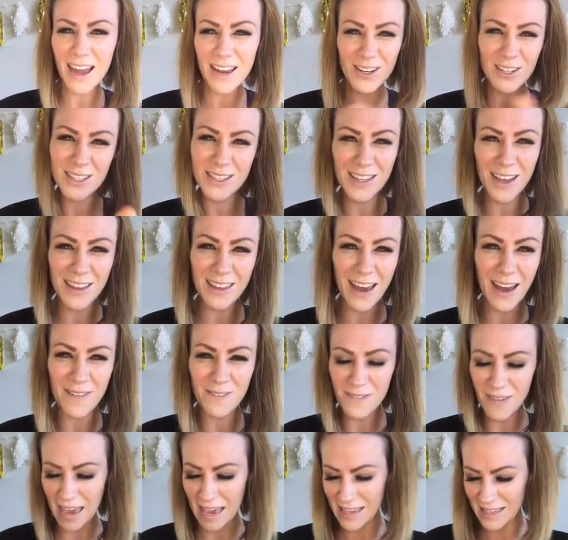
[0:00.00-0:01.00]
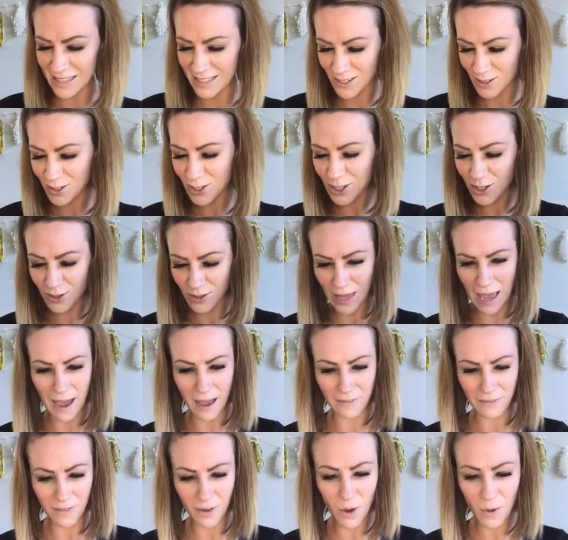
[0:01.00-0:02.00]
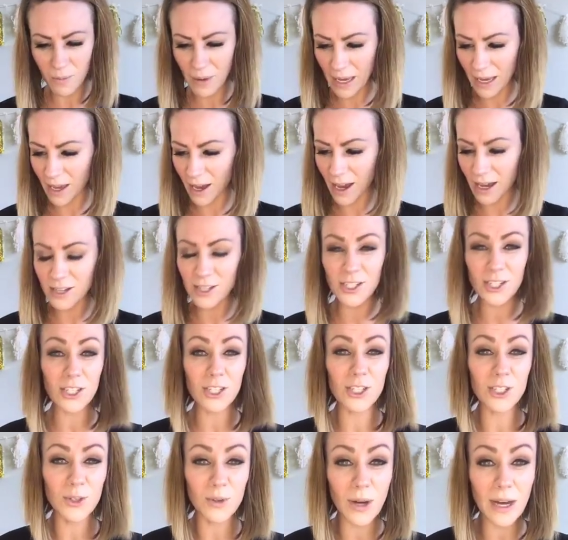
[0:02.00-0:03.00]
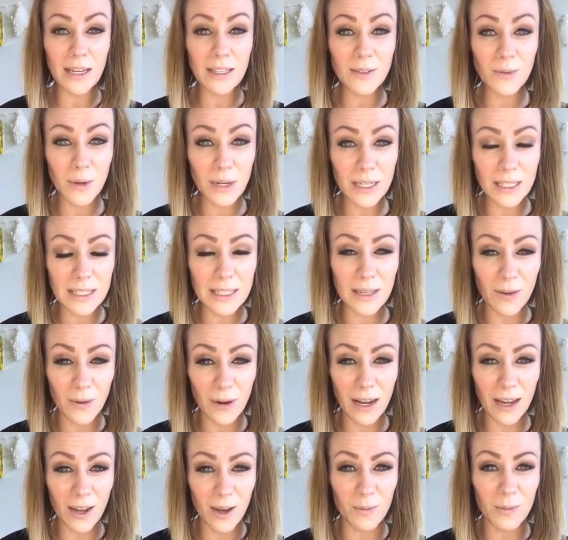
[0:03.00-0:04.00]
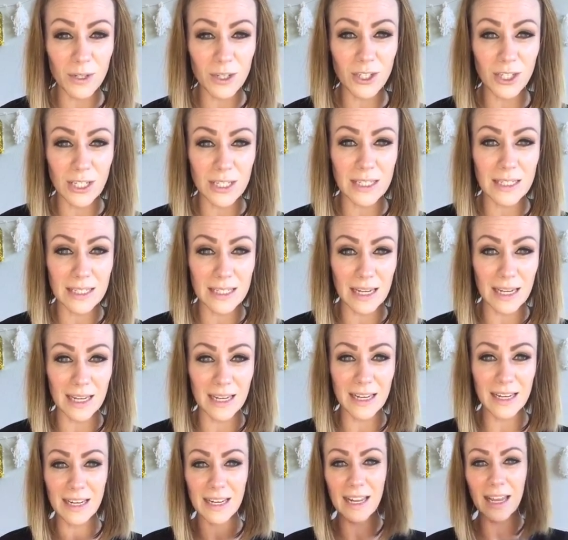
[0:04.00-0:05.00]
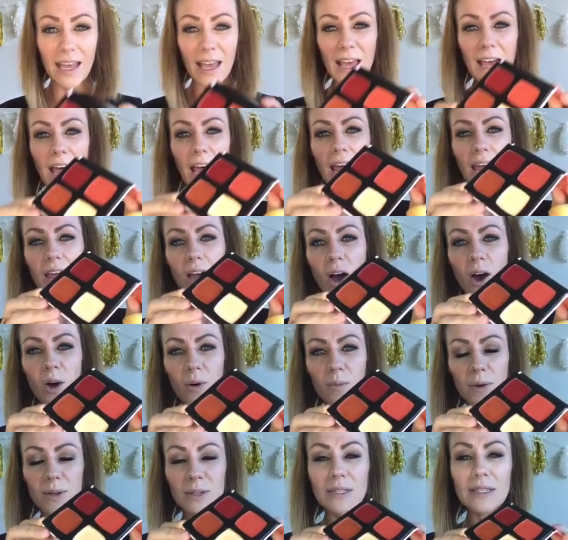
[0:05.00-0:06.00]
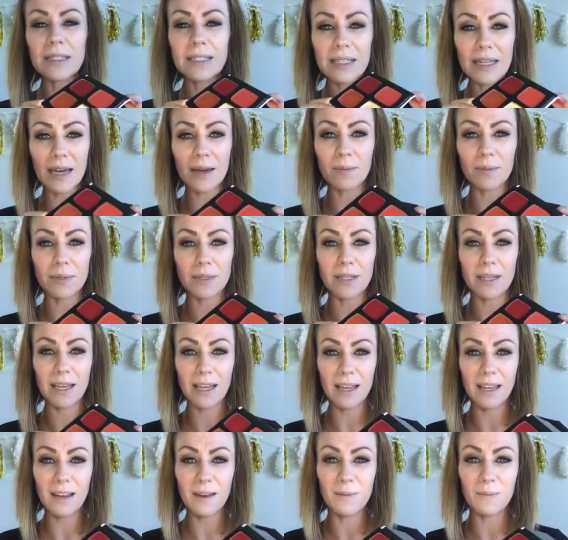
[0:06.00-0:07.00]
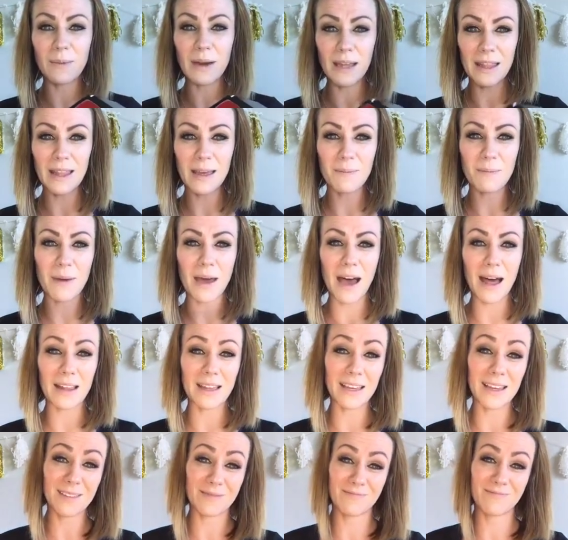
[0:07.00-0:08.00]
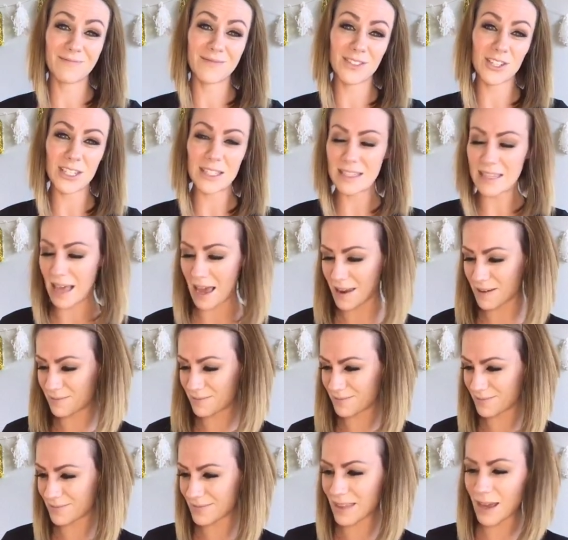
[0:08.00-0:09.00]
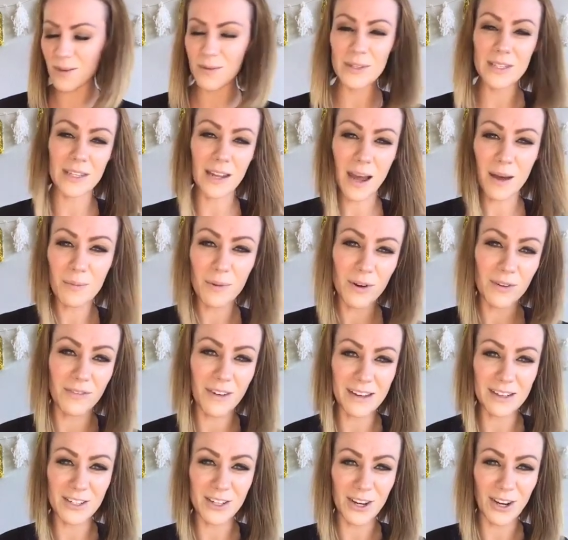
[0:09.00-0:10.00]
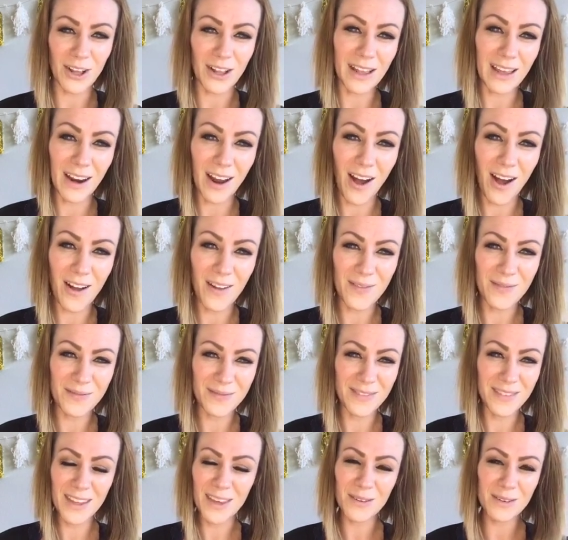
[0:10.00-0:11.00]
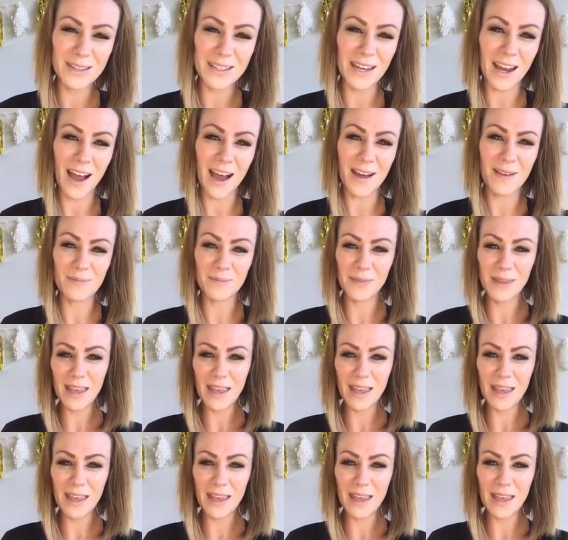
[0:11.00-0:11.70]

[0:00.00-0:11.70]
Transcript: I just saw that face. Don't you laugh? Oh my gosh, do you guys want to see what I almost just did? I almost dipped in my lip palette just then. That was not professional at all. It was not.